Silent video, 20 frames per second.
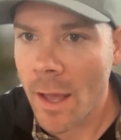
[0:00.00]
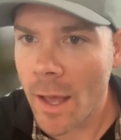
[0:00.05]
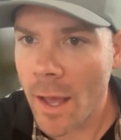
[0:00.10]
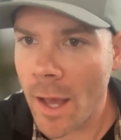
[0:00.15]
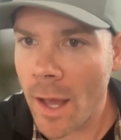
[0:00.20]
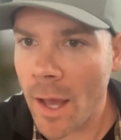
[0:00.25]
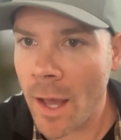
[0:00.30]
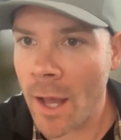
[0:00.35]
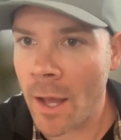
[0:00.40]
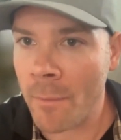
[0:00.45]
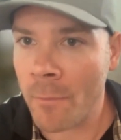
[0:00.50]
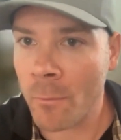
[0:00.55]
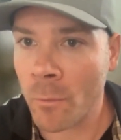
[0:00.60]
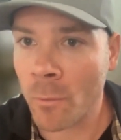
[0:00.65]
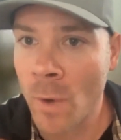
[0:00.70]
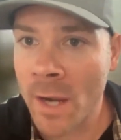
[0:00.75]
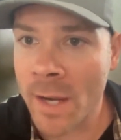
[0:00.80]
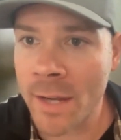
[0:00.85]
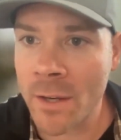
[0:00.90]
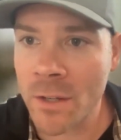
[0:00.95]

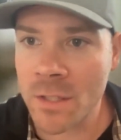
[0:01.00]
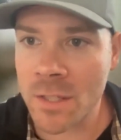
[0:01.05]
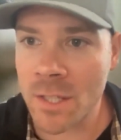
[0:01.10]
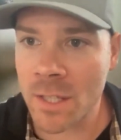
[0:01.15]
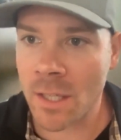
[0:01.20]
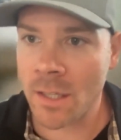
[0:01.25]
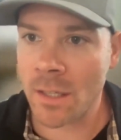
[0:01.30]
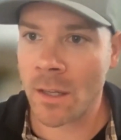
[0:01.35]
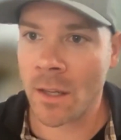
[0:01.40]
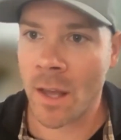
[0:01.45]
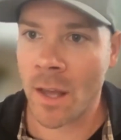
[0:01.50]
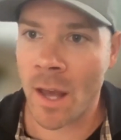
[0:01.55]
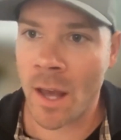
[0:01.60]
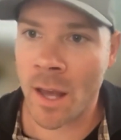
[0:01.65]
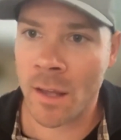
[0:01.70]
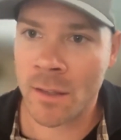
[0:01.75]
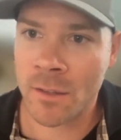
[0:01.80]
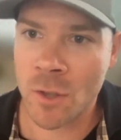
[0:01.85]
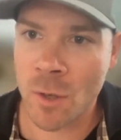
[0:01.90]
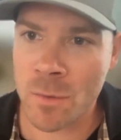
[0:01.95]
Ryan Anderson,
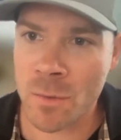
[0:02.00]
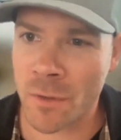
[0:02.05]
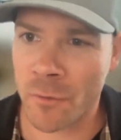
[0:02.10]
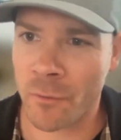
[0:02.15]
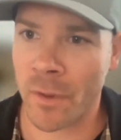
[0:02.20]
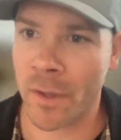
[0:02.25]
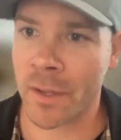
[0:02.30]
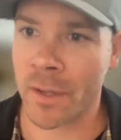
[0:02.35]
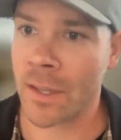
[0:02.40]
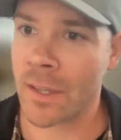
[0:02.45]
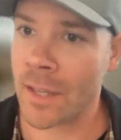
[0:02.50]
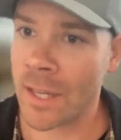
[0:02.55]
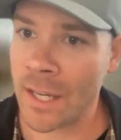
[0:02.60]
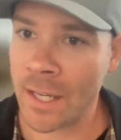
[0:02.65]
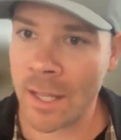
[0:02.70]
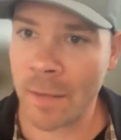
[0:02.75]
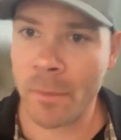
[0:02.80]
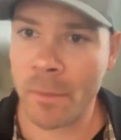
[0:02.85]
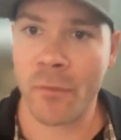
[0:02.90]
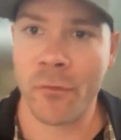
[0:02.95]
in terms of like getting
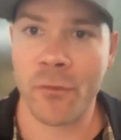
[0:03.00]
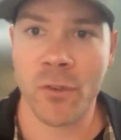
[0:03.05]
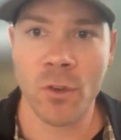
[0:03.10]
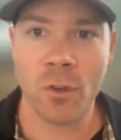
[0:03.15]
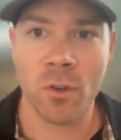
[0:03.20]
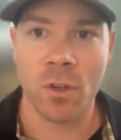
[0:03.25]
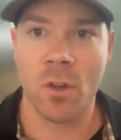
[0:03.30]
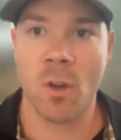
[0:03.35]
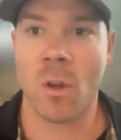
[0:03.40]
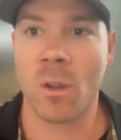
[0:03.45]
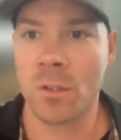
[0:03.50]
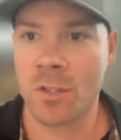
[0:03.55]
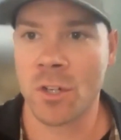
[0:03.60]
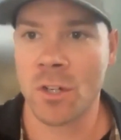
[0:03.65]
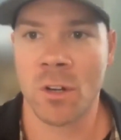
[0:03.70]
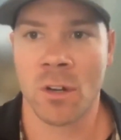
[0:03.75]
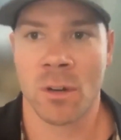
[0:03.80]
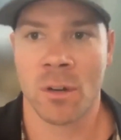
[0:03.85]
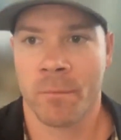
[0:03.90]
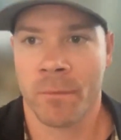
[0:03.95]
them to feel the
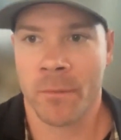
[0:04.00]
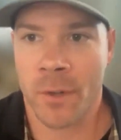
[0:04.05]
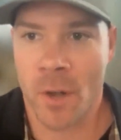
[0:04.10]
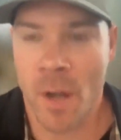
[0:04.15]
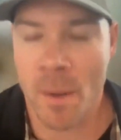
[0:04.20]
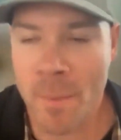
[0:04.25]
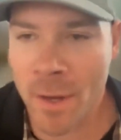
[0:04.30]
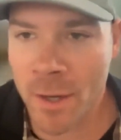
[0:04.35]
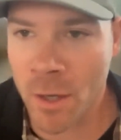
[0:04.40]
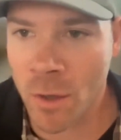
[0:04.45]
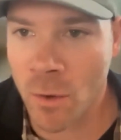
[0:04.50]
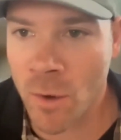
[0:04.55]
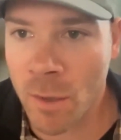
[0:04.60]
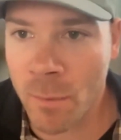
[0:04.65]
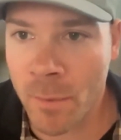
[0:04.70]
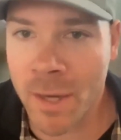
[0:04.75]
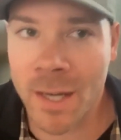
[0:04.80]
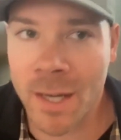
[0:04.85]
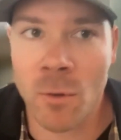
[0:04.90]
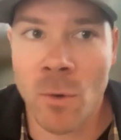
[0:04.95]
culture, I'm not going to
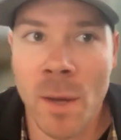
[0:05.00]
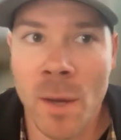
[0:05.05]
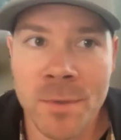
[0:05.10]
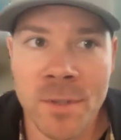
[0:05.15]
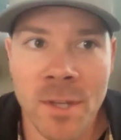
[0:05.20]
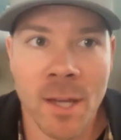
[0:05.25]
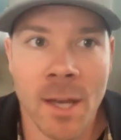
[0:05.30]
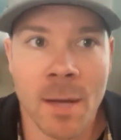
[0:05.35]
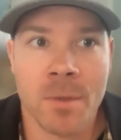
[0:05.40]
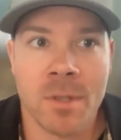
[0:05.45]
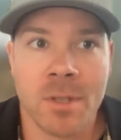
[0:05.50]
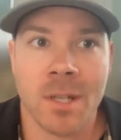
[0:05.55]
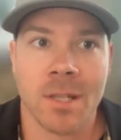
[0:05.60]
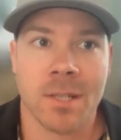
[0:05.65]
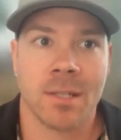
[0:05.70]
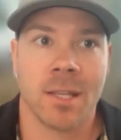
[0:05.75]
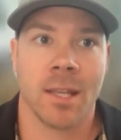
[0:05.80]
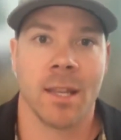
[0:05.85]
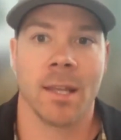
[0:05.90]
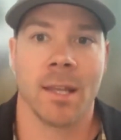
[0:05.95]
recommend any website. I'm just going
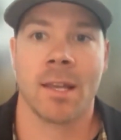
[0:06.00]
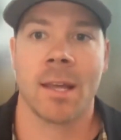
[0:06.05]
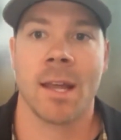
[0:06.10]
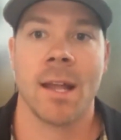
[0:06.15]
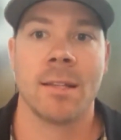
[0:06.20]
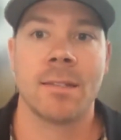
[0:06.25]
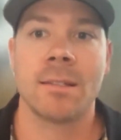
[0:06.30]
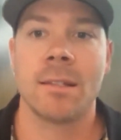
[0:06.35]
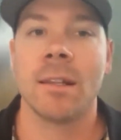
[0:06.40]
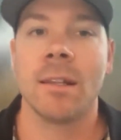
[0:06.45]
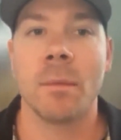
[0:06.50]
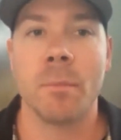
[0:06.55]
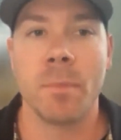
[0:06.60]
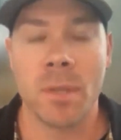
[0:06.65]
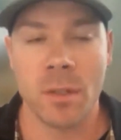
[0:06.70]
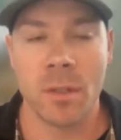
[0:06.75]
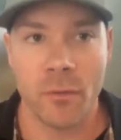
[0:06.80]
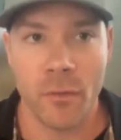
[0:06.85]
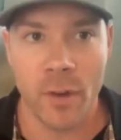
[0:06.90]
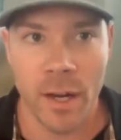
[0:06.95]
to say, like, constantly be
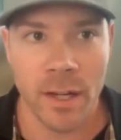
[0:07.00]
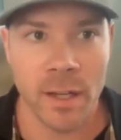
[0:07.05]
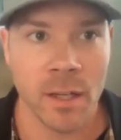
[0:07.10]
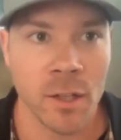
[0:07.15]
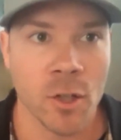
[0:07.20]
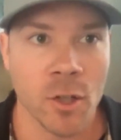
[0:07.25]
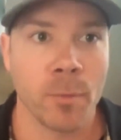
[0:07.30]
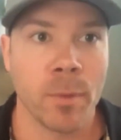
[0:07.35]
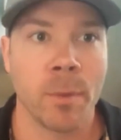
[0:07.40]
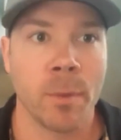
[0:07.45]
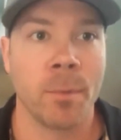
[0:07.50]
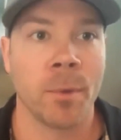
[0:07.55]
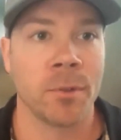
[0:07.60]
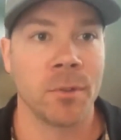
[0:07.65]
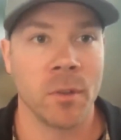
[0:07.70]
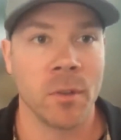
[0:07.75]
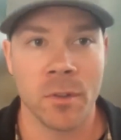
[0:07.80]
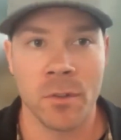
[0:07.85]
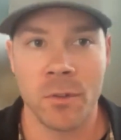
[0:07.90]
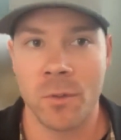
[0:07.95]
inviting your people
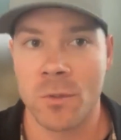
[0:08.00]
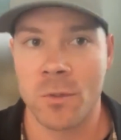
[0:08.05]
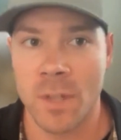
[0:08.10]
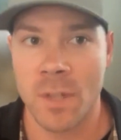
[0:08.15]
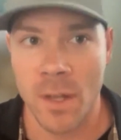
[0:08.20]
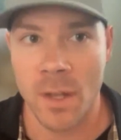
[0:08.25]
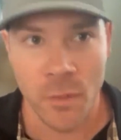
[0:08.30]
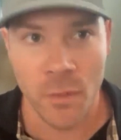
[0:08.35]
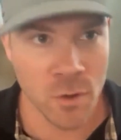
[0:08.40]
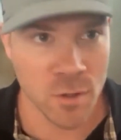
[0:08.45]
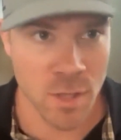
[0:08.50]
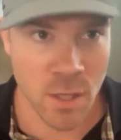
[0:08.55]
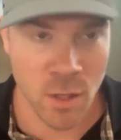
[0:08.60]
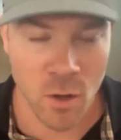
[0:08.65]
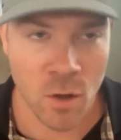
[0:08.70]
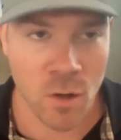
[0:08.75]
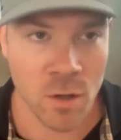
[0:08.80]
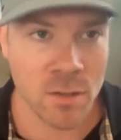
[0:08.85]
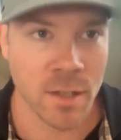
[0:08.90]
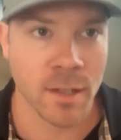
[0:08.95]
to the Tuesday and Thursday
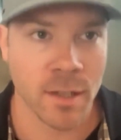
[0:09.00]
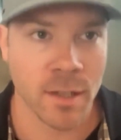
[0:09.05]
calls.